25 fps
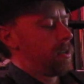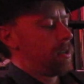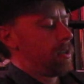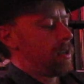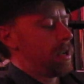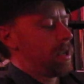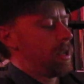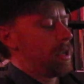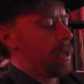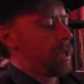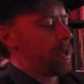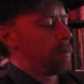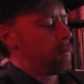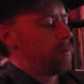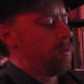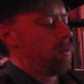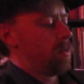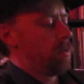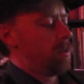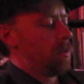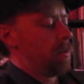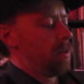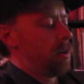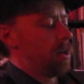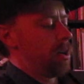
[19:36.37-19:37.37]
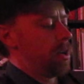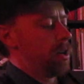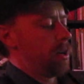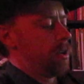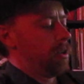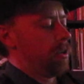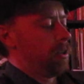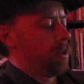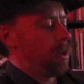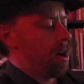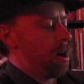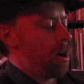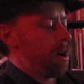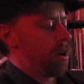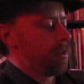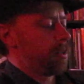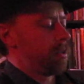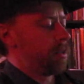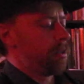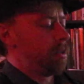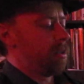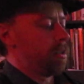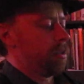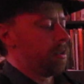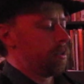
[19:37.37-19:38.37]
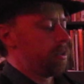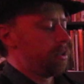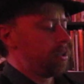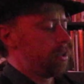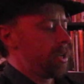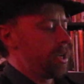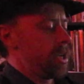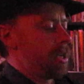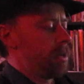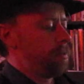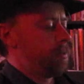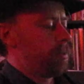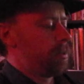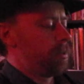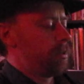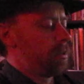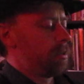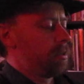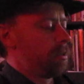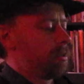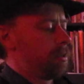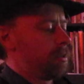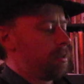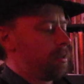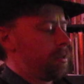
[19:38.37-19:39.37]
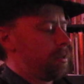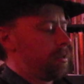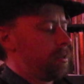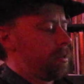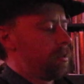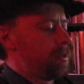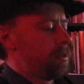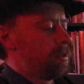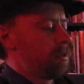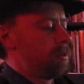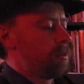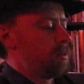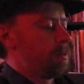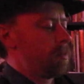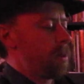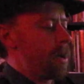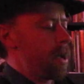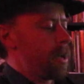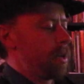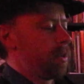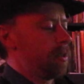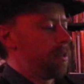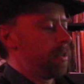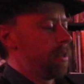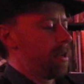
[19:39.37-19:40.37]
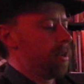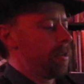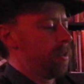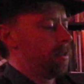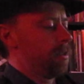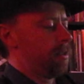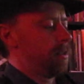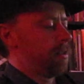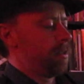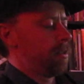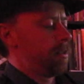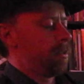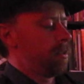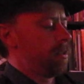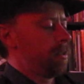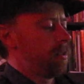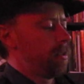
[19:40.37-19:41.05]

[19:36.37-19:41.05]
I like more Lonsdale shapes or Panatellas.